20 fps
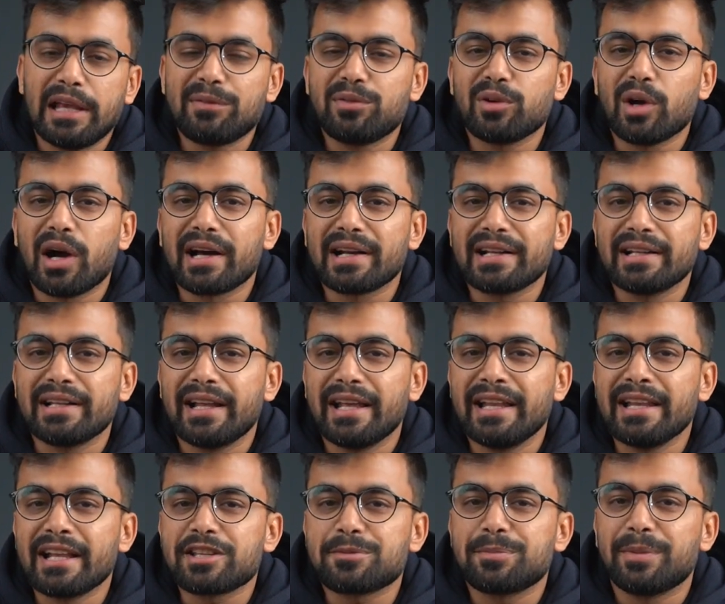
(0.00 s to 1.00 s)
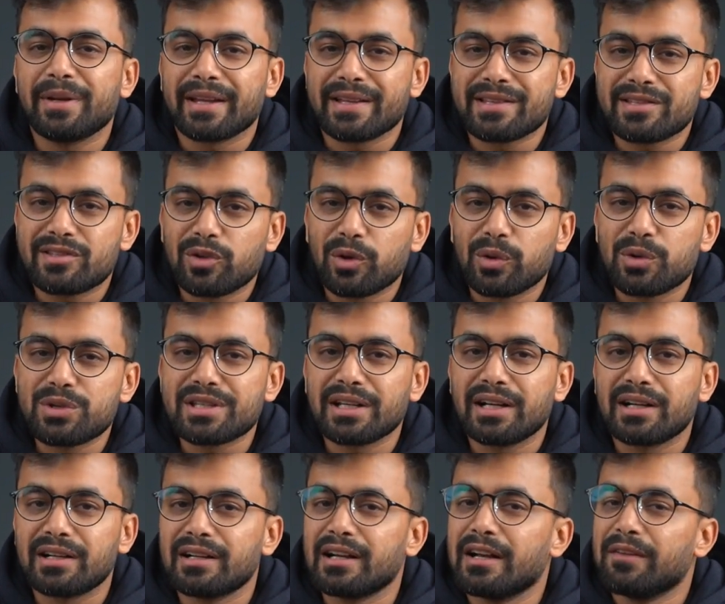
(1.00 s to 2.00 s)
If you are an inexperienced
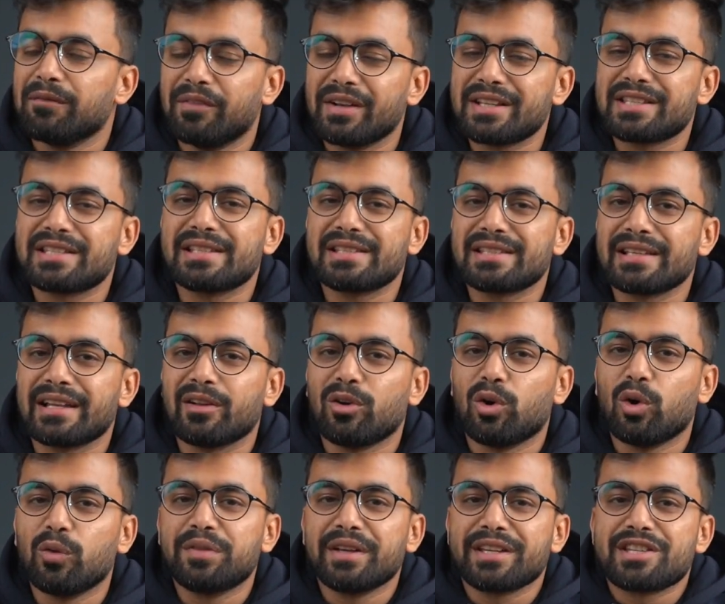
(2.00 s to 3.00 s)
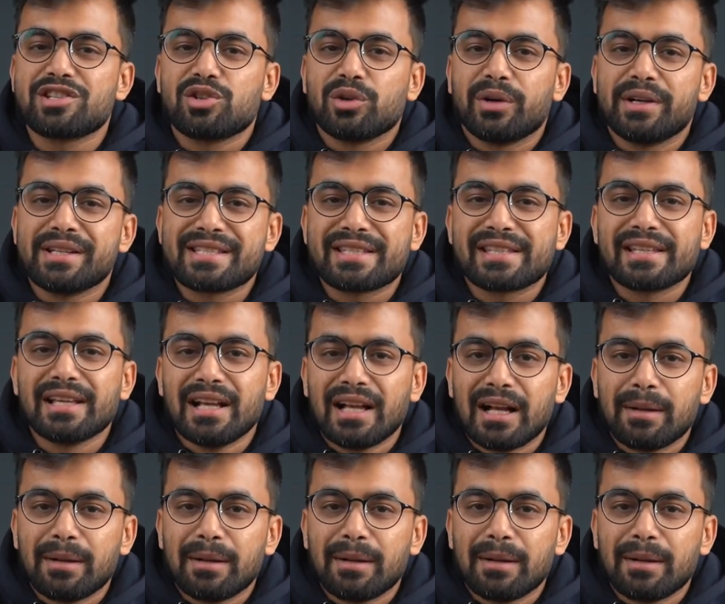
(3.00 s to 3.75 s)
user, Wix is an obvious choice.